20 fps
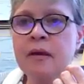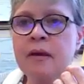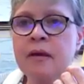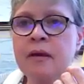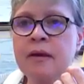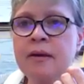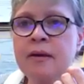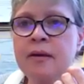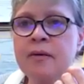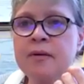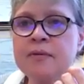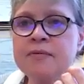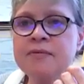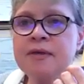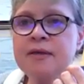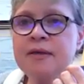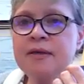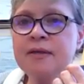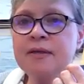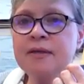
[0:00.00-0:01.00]
I know. I was
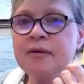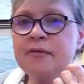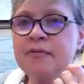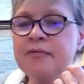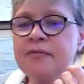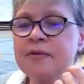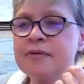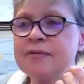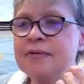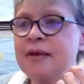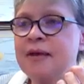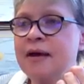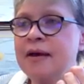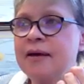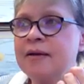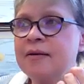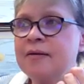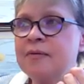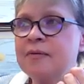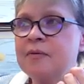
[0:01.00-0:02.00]
thinking of this
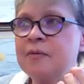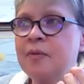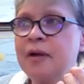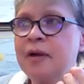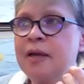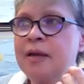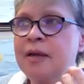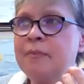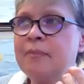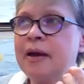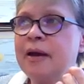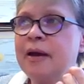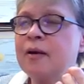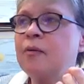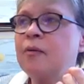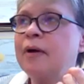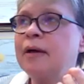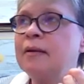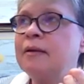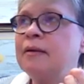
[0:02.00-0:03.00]
guy way
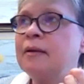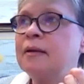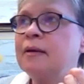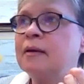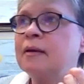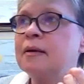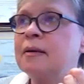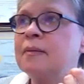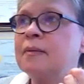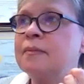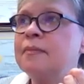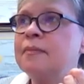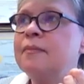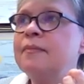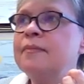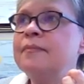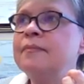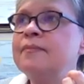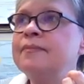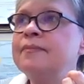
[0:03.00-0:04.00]
back when,
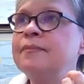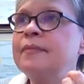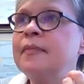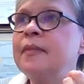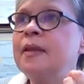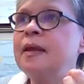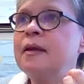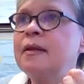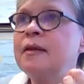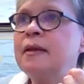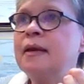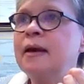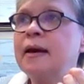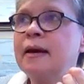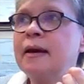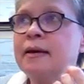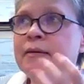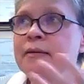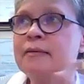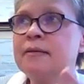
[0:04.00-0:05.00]
and he
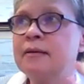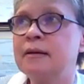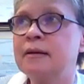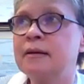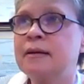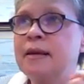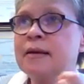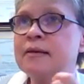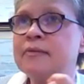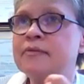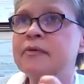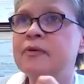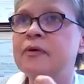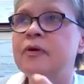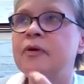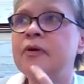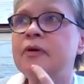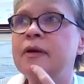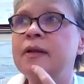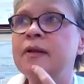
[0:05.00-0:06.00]
had a
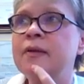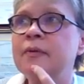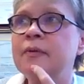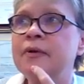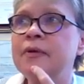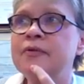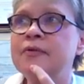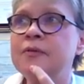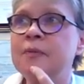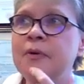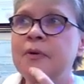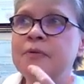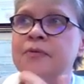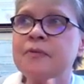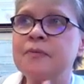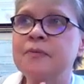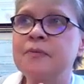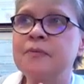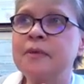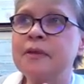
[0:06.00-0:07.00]
cancer and it was
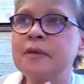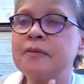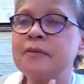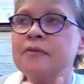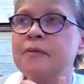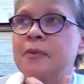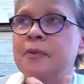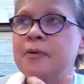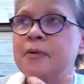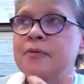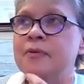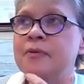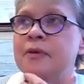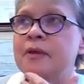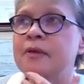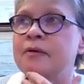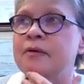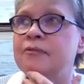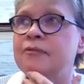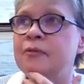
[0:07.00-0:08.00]

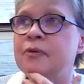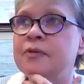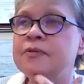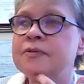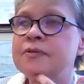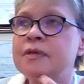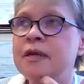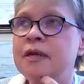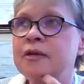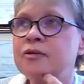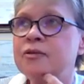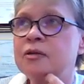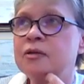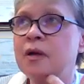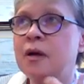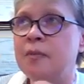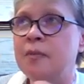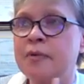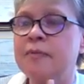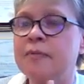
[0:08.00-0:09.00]
supposedly 4th stage
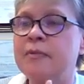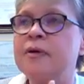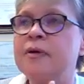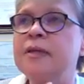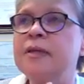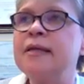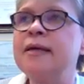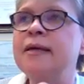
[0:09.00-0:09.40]
inoperable.